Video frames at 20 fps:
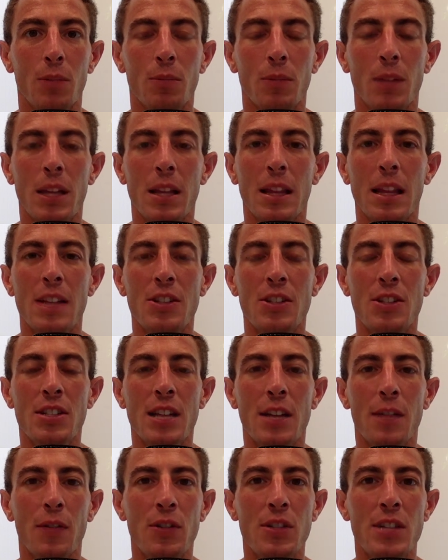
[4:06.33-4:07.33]
let's just
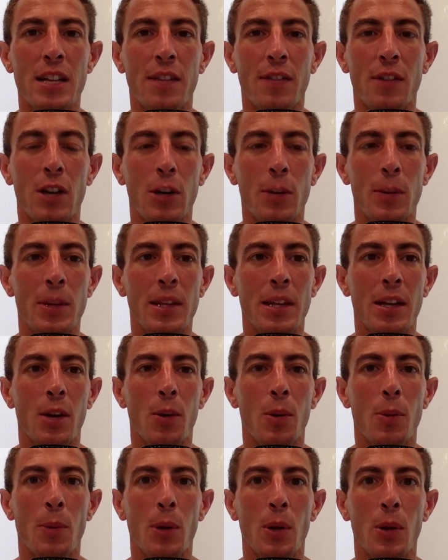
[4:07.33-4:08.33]
say for sake of argument they
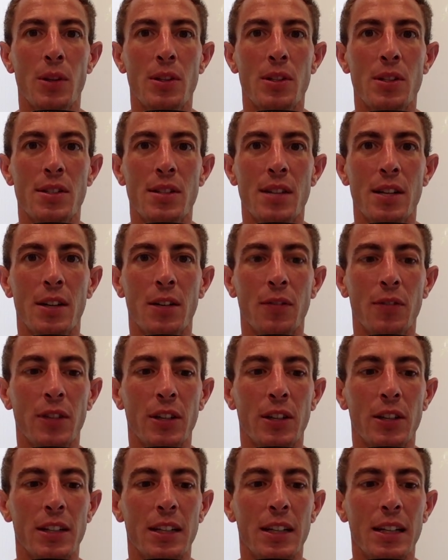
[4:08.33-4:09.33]
go with Mullins in center
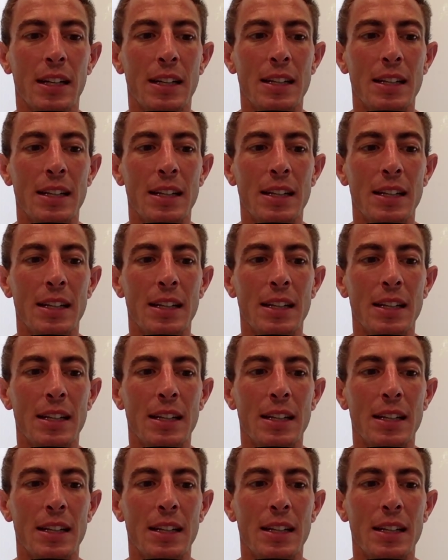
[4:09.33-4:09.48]
field.